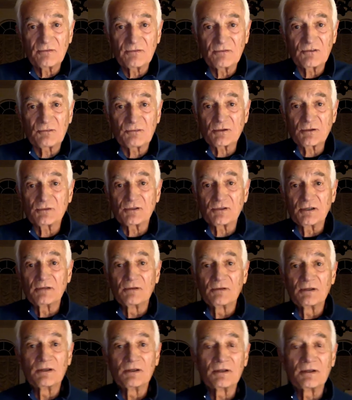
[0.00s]
specialty
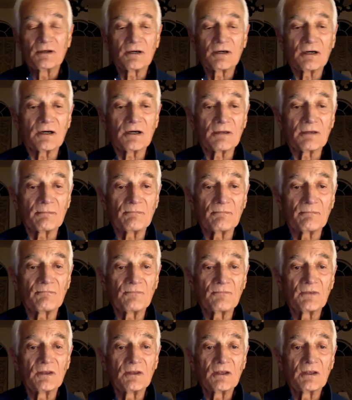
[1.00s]
um,
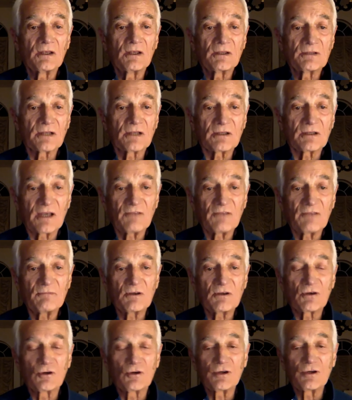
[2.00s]
that gave me a
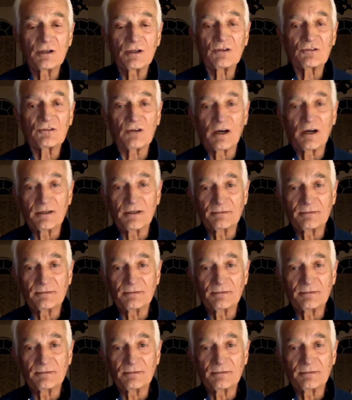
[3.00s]
good insight